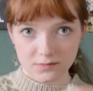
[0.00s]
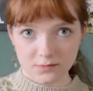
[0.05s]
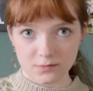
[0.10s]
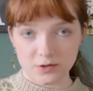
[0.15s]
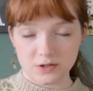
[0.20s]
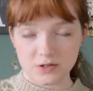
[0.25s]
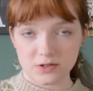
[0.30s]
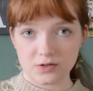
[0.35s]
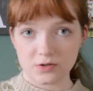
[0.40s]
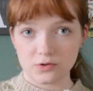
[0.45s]

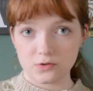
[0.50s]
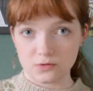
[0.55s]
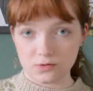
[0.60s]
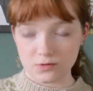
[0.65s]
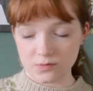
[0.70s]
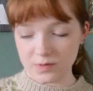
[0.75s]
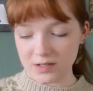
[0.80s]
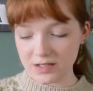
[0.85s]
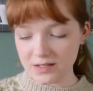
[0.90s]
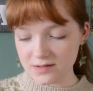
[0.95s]
which is
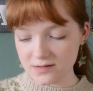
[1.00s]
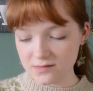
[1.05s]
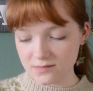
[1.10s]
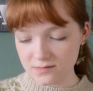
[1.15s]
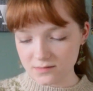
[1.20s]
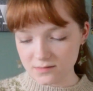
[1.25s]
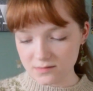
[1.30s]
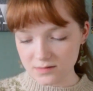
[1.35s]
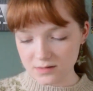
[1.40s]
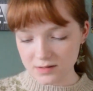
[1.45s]
good because
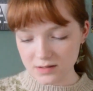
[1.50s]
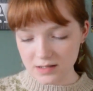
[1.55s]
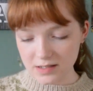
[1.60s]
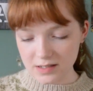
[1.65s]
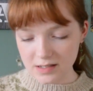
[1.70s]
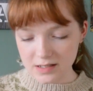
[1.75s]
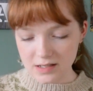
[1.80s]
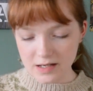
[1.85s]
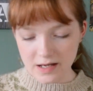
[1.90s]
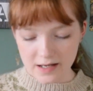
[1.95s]

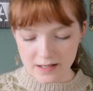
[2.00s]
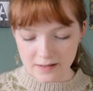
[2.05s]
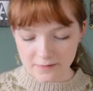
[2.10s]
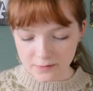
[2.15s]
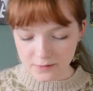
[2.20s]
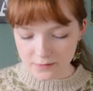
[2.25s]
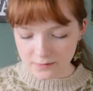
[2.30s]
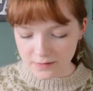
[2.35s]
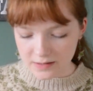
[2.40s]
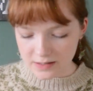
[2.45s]
I
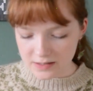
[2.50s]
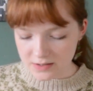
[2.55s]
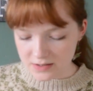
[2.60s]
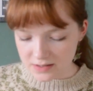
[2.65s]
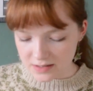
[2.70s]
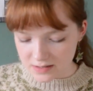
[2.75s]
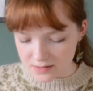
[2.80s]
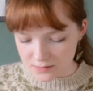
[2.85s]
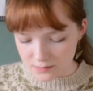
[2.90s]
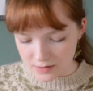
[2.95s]
have to finish
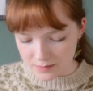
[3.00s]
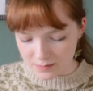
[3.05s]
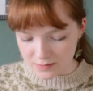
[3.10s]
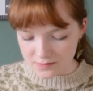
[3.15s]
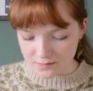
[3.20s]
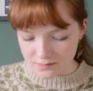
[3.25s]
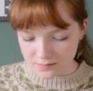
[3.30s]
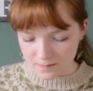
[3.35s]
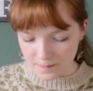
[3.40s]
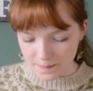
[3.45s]
these
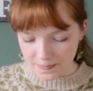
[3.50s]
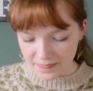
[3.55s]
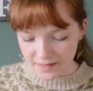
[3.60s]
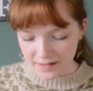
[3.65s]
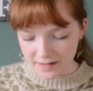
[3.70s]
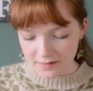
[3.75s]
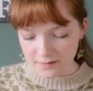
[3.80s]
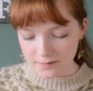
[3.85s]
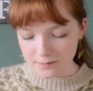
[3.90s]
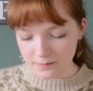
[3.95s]
whips.
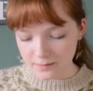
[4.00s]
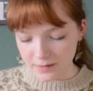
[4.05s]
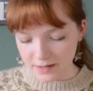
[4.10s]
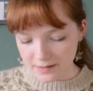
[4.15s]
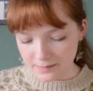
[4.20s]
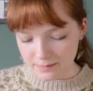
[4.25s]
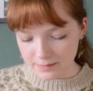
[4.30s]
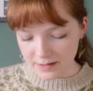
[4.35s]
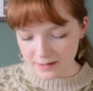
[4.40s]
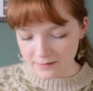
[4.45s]

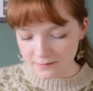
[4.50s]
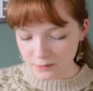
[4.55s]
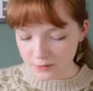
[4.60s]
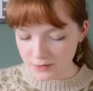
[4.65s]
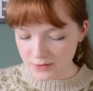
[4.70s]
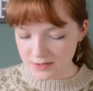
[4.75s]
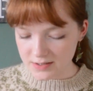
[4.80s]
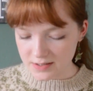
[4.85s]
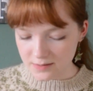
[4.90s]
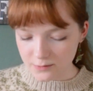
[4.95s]
My plan for
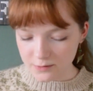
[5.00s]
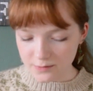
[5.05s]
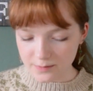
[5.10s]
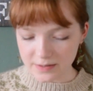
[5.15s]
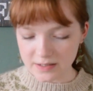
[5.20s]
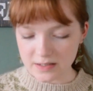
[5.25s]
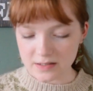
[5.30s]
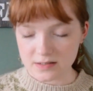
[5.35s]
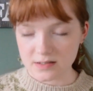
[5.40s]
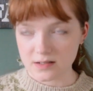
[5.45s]
the summer,
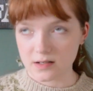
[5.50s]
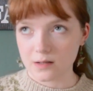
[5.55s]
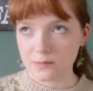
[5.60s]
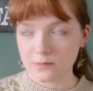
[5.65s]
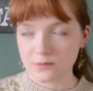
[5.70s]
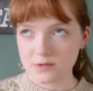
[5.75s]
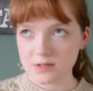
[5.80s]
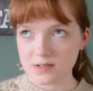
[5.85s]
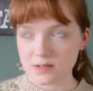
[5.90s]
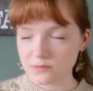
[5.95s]
because I'm
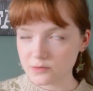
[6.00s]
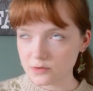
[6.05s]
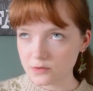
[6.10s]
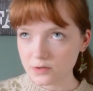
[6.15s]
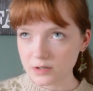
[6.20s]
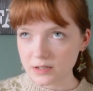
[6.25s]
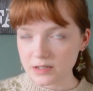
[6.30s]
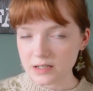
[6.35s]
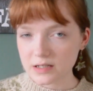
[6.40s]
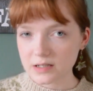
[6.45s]
on summer
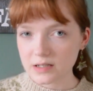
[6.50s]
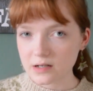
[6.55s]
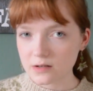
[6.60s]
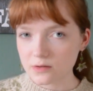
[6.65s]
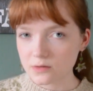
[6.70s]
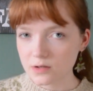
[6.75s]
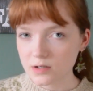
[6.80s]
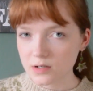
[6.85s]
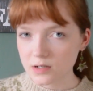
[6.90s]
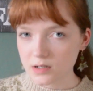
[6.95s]
holiday
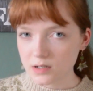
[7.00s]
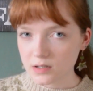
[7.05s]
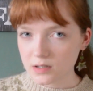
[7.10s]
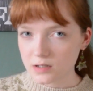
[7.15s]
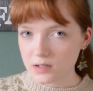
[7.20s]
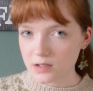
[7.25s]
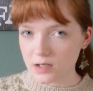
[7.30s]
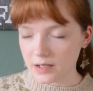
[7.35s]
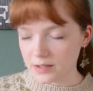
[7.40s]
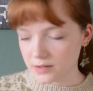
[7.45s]
now,
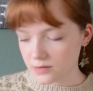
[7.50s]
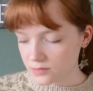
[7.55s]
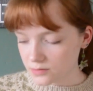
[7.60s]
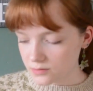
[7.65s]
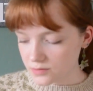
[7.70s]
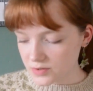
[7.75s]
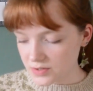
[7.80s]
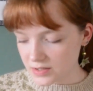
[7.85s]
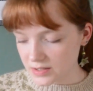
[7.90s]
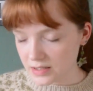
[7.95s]
I do
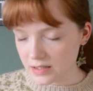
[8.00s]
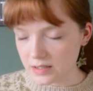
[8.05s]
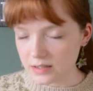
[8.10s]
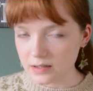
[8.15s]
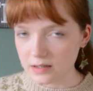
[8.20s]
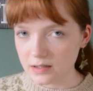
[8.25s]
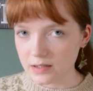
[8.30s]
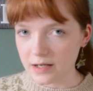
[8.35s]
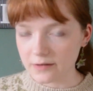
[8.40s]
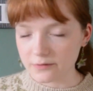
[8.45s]

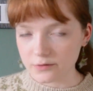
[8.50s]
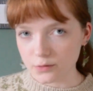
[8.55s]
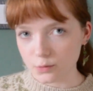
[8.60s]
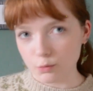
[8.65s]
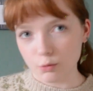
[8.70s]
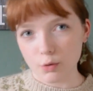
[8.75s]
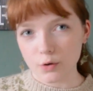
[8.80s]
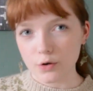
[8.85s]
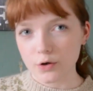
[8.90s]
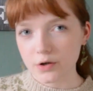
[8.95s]
still have to
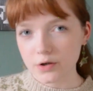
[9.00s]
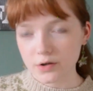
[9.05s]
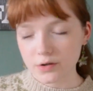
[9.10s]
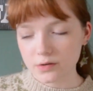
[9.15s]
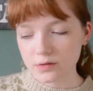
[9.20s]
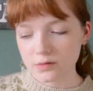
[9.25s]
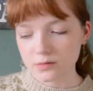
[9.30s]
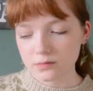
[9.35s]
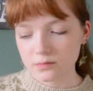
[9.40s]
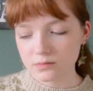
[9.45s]

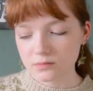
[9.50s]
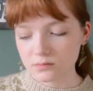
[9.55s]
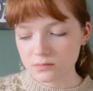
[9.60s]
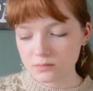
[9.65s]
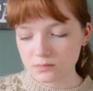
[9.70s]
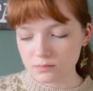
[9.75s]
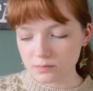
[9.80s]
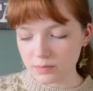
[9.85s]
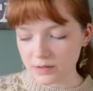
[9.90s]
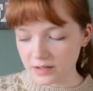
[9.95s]
work,
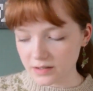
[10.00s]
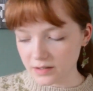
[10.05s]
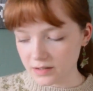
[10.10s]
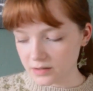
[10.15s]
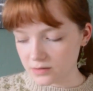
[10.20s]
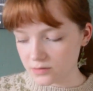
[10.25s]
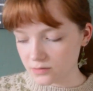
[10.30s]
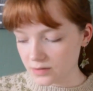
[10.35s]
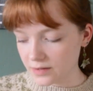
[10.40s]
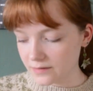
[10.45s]
but I
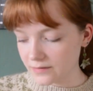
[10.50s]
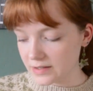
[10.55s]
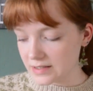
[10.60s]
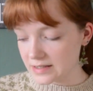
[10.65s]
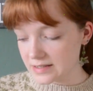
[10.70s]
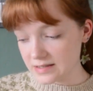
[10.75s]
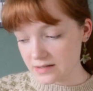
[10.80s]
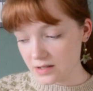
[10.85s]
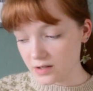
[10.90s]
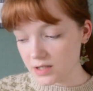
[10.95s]
don't have any
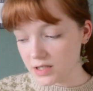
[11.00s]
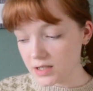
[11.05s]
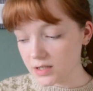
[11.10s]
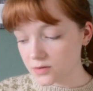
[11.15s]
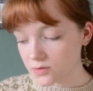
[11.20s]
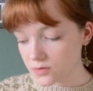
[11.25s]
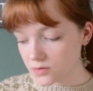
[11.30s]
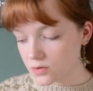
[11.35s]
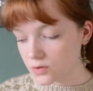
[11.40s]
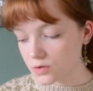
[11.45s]
studying
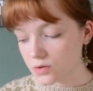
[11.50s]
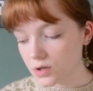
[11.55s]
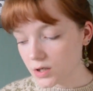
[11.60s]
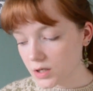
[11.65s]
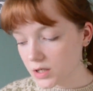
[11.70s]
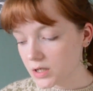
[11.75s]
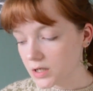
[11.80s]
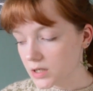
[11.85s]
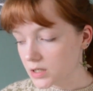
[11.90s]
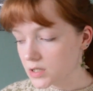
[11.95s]
to do,
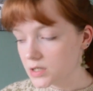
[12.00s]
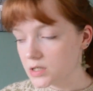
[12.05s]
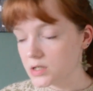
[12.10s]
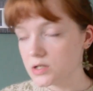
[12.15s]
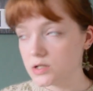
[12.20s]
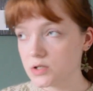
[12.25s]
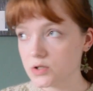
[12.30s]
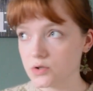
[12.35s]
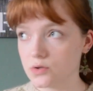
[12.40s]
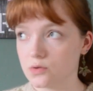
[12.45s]

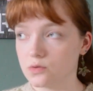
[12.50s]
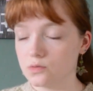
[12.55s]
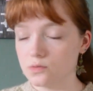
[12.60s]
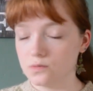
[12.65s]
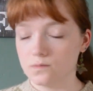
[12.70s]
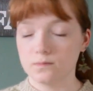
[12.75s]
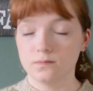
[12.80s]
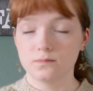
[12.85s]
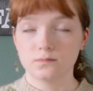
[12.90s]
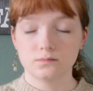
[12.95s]

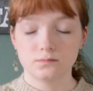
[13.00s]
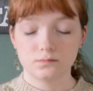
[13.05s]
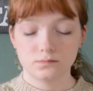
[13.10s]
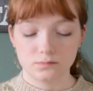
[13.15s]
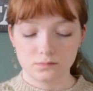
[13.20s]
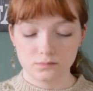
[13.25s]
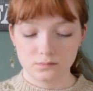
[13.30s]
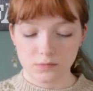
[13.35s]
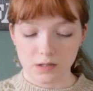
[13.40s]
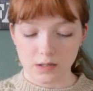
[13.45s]
so
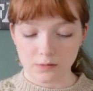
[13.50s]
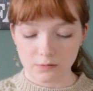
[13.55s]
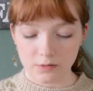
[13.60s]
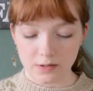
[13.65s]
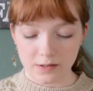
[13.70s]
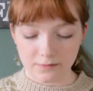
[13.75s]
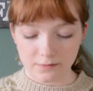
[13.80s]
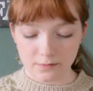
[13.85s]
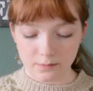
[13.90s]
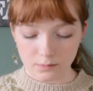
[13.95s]
I will
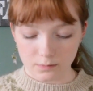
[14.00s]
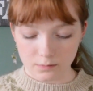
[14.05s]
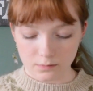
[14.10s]
have